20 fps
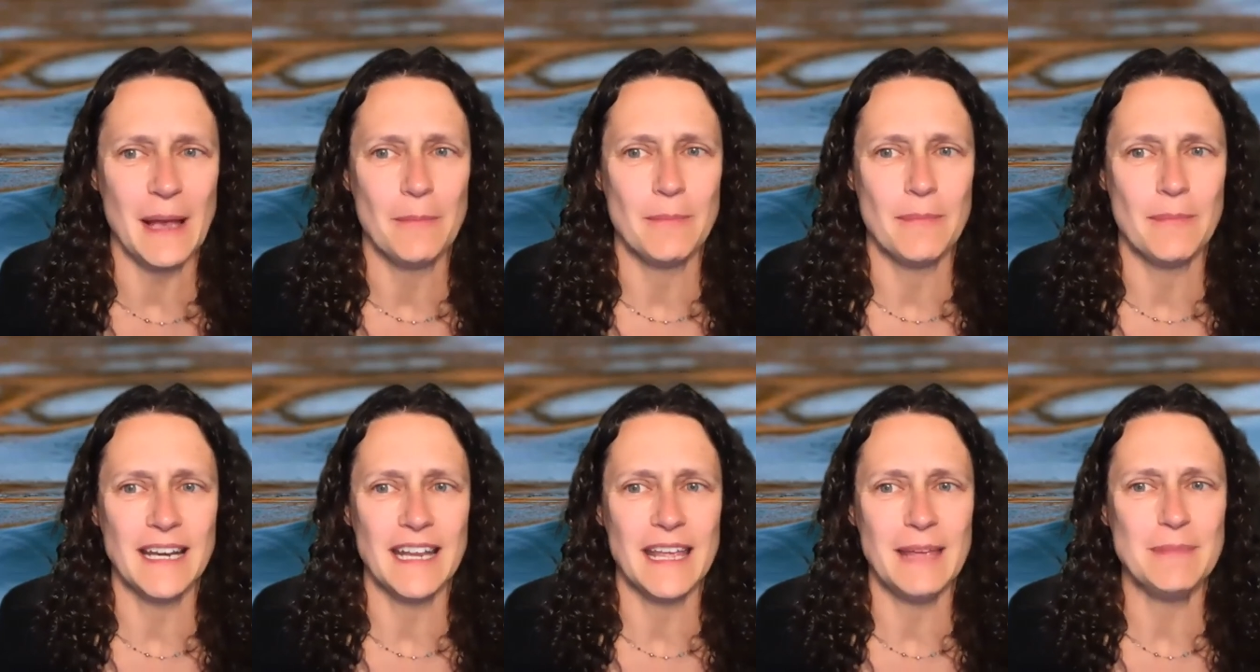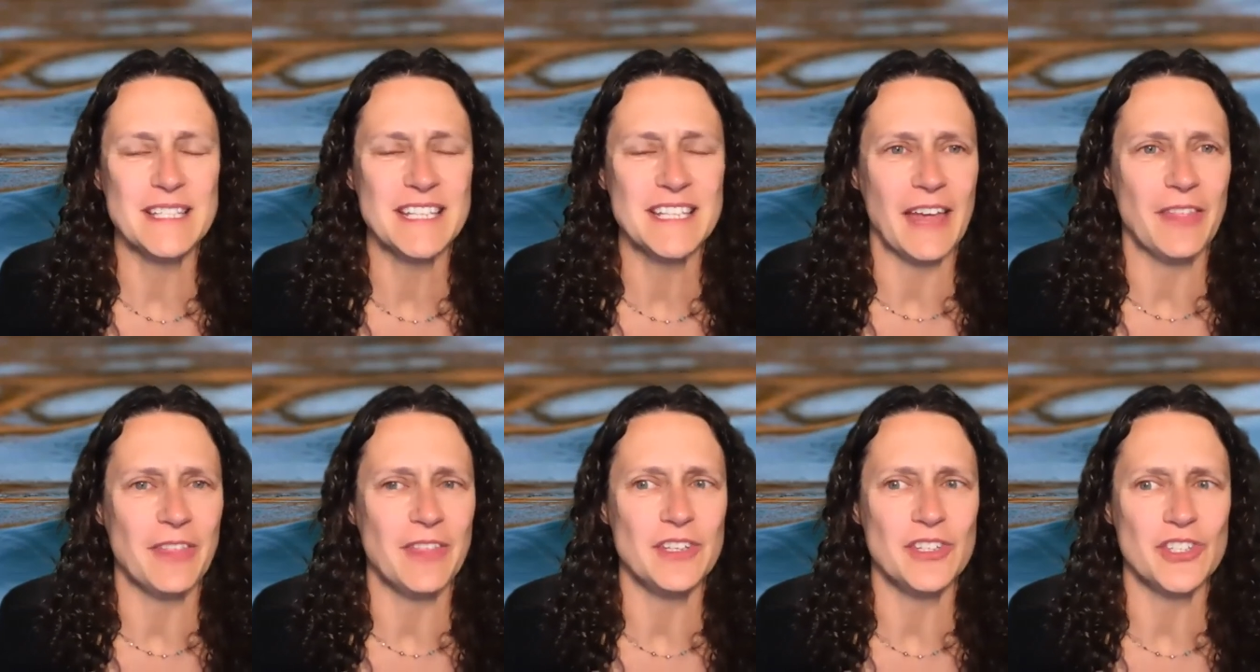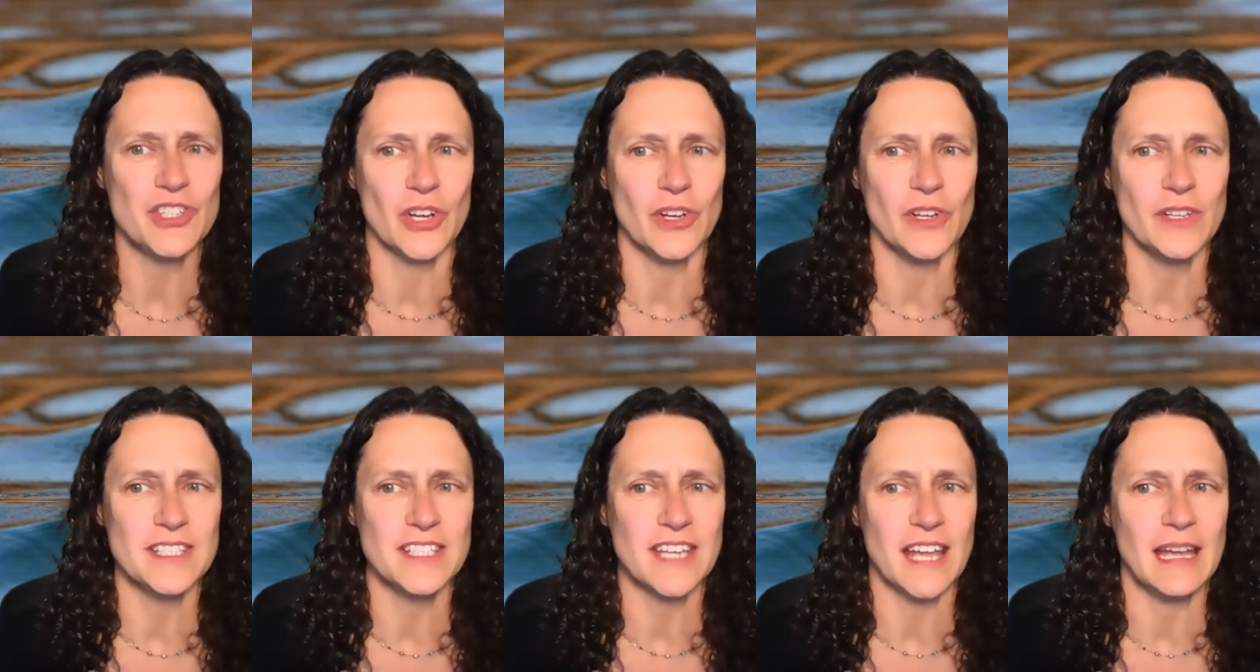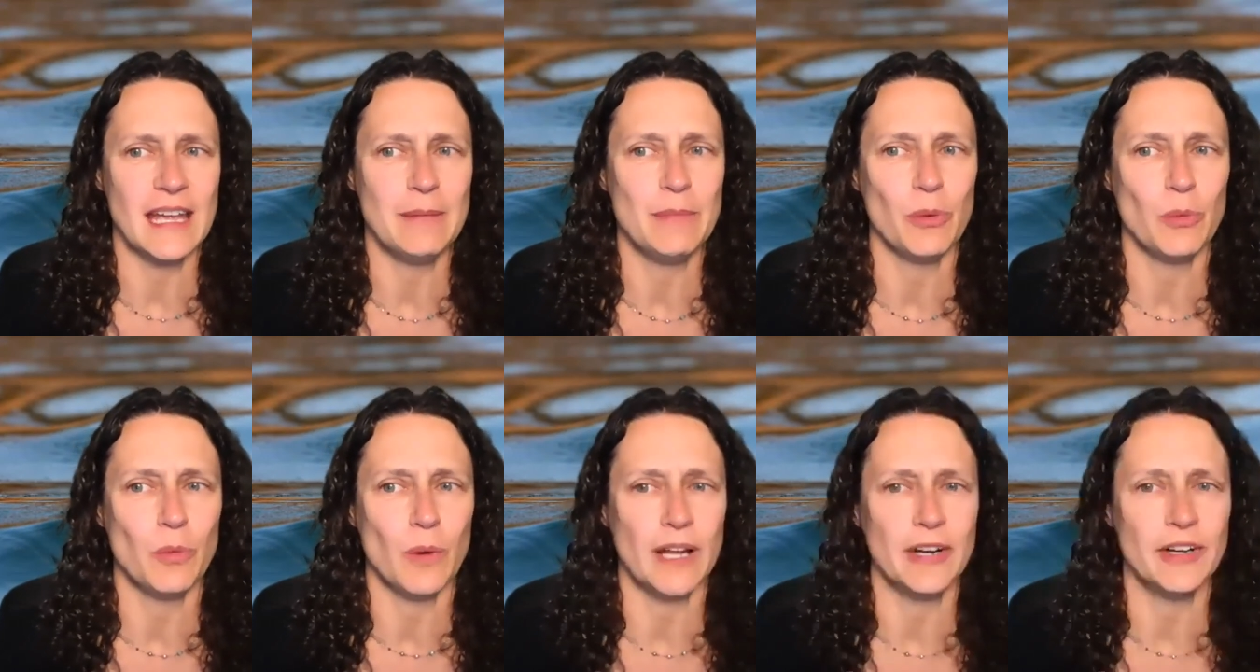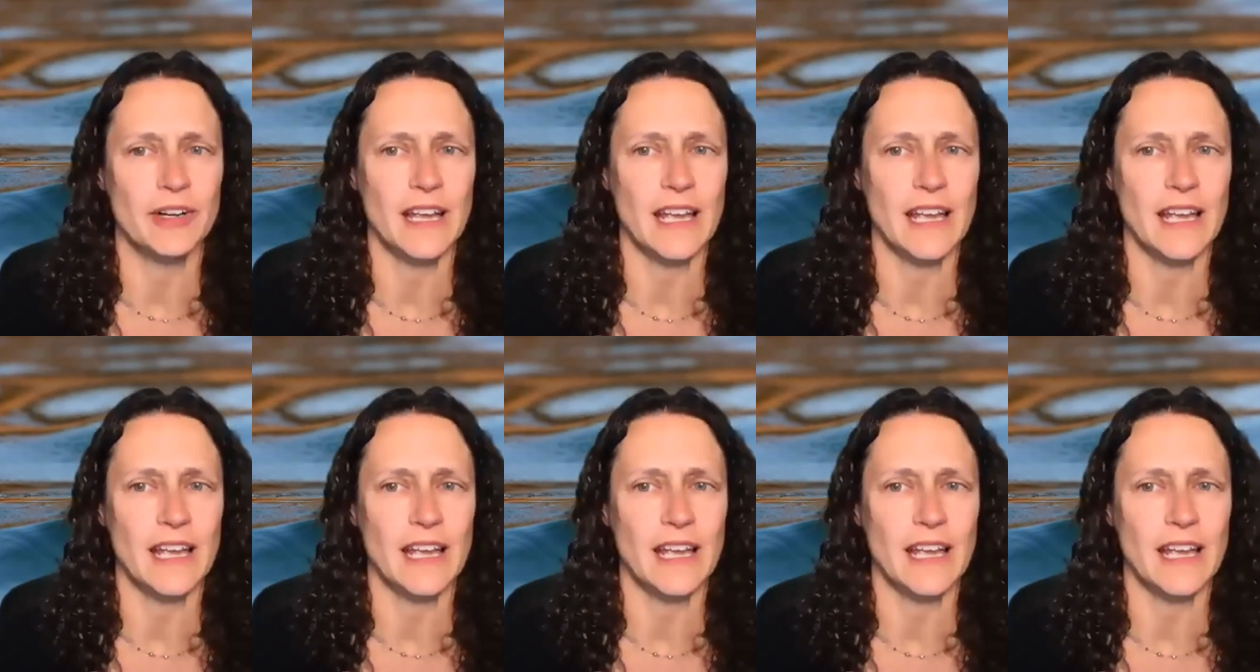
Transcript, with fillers: My name is Kathy Schultz. I am the Water